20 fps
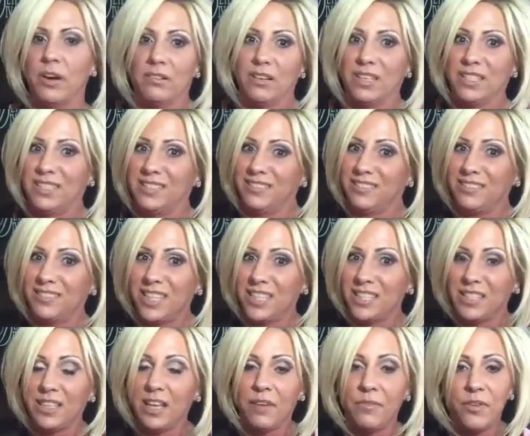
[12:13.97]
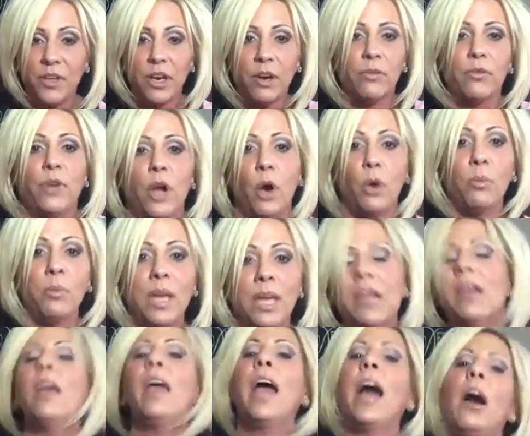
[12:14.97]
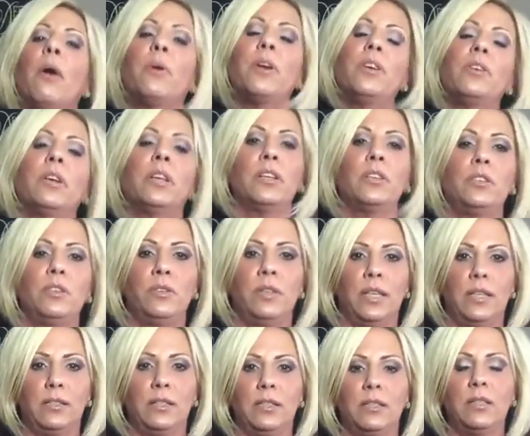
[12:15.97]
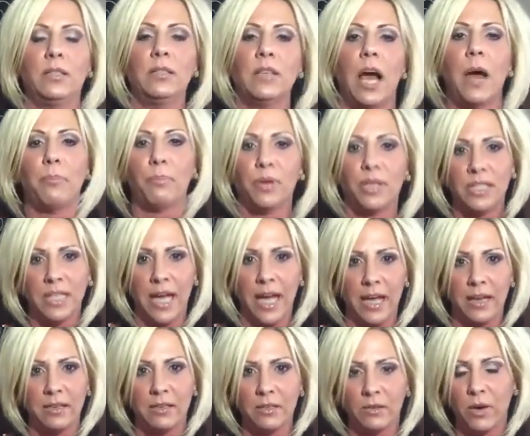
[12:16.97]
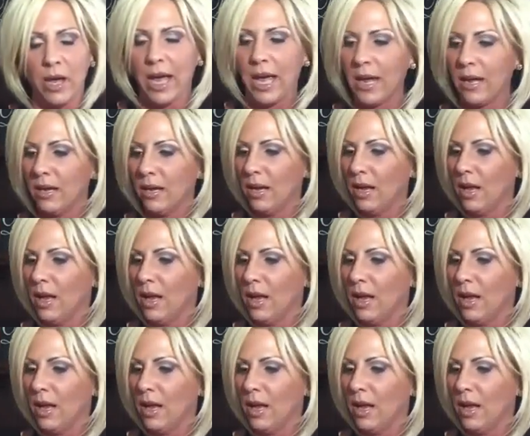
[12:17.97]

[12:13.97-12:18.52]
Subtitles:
Because this, if you don't know me, how are you going to do this? This is not pretend, okay?